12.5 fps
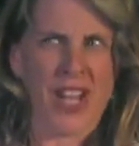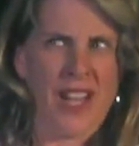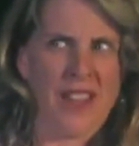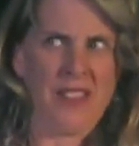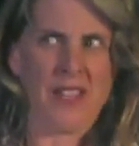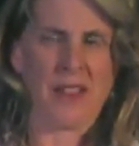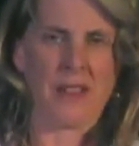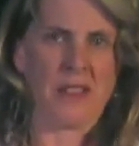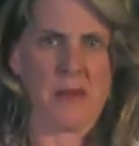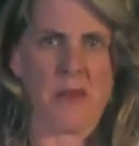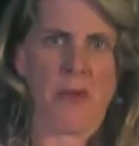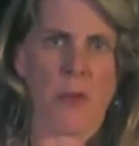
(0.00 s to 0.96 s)
I think
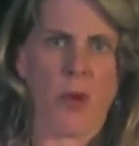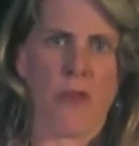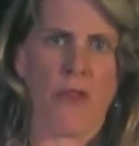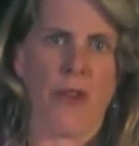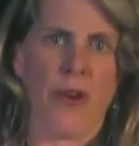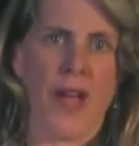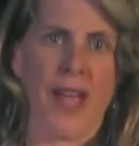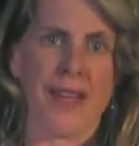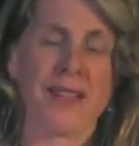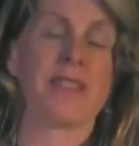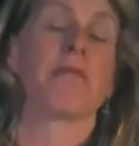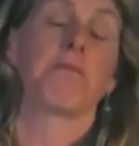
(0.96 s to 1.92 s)
some of it went over their
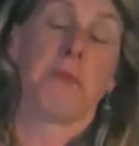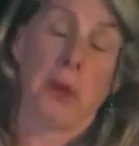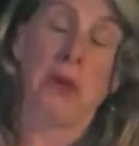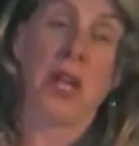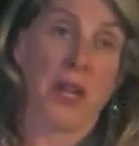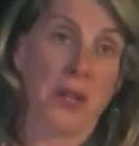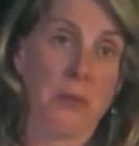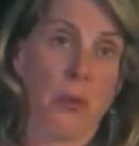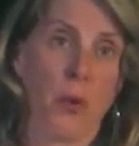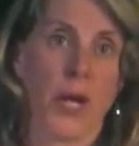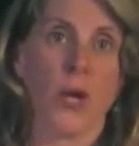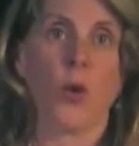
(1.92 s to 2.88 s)
heads. Oh yeah, good
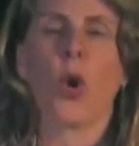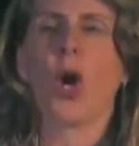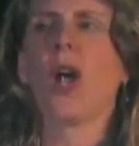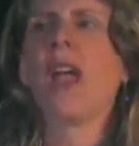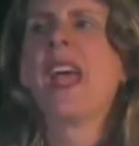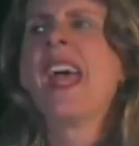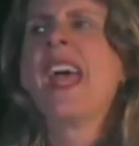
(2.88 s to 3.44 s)
point. Or,